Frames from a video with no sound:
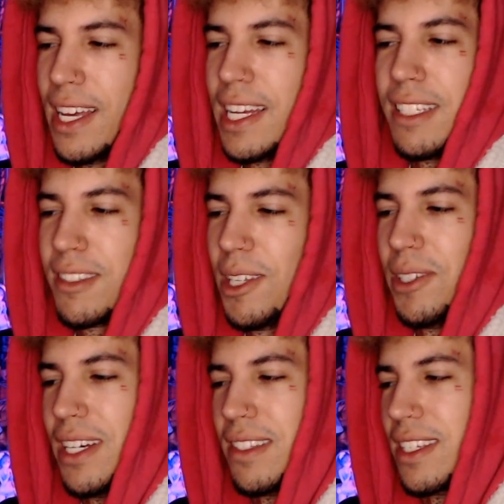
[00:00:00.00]
it
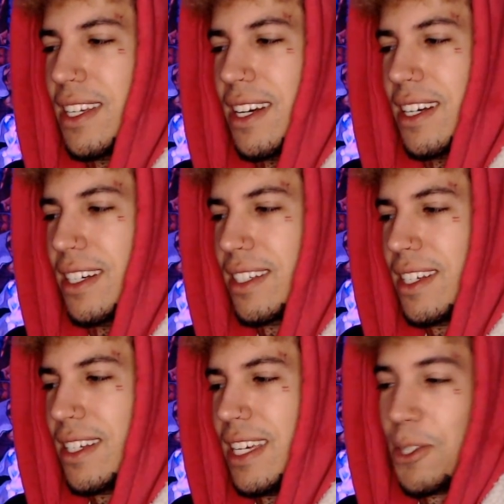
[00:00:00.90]
still doesn't
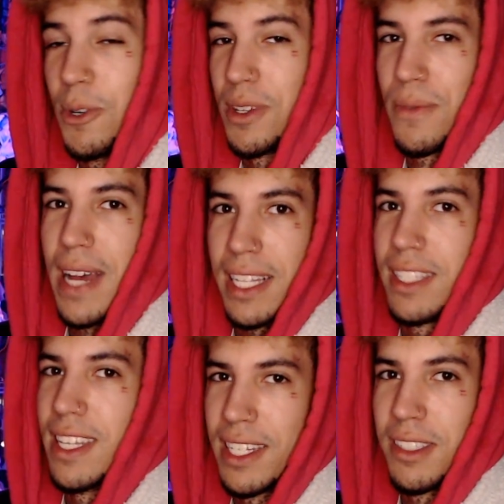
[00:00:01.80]
ignore the fact that it's